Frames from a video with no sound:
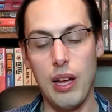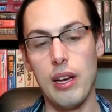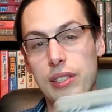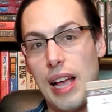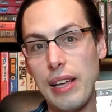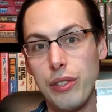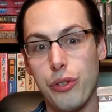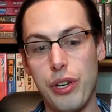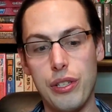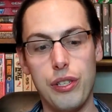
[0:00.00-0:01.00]
Assassin's
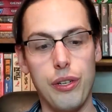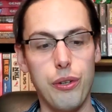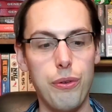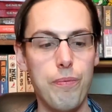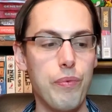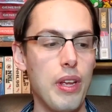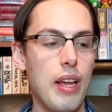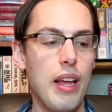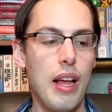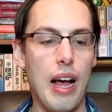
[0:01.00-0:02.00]
Creed two.
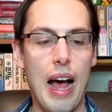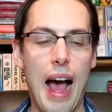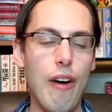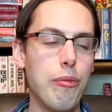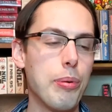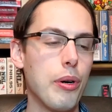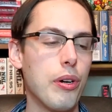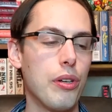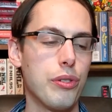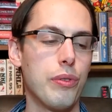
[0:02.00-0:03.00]
Uh, Alpha
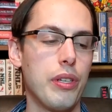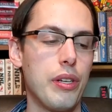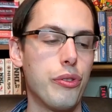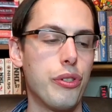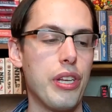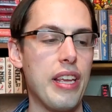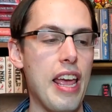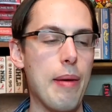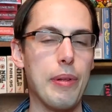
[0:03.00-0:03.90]
Protocol is a really interesting game.